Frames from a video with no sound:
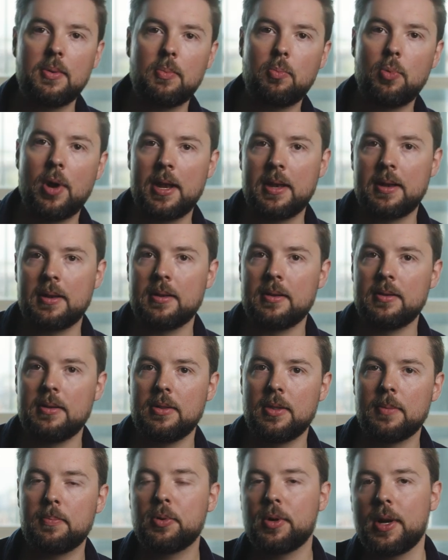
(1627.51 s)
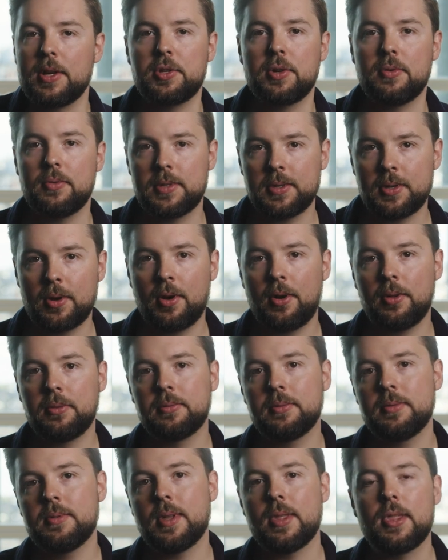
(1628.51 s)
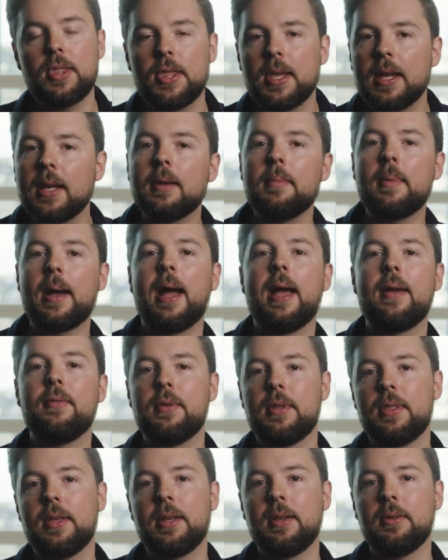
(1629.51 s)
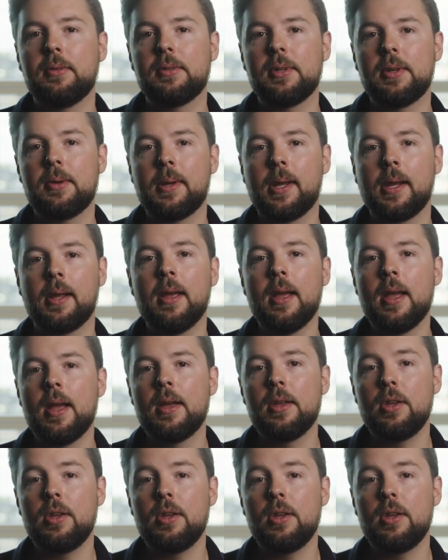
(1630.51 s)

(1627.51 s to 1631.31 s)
when the pressure isn't on to think about everything you're doing,